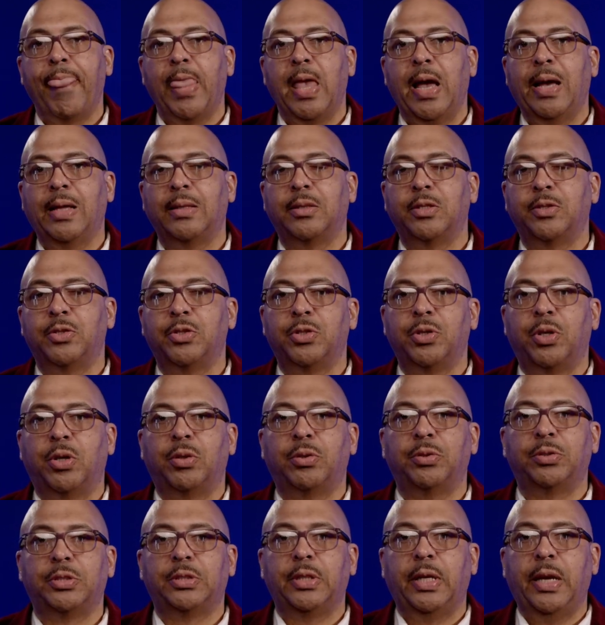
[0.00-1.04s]
at the
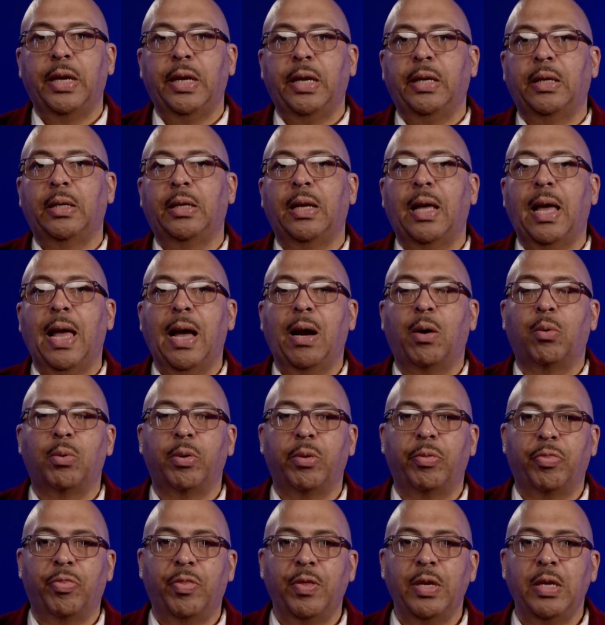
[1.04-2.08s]
church, and our
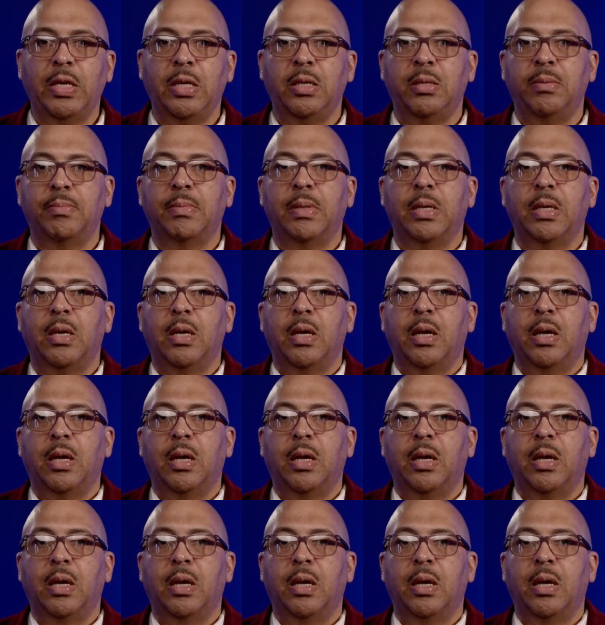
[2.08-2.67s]
theme